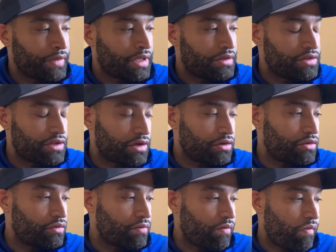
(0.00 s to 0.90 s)

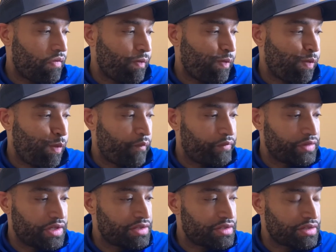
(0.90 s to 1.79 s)
So
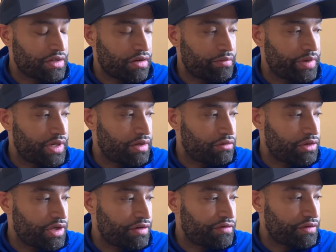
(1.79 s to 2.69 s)
this is going to be no
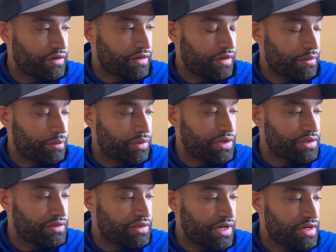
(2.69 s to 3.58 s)
different. The
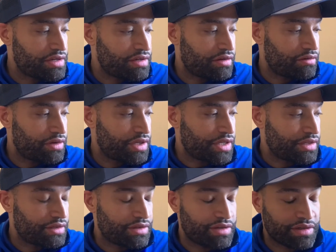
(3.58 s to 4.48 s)
presentation on
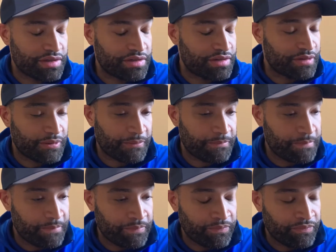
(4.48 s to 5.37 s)
this is just
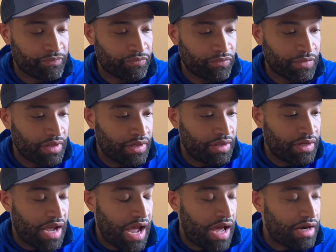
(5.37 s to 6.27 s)

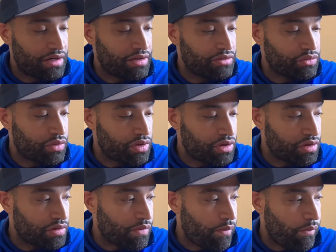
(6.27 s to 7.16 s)
out of this
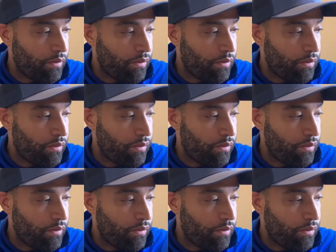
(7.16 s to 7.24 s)
world.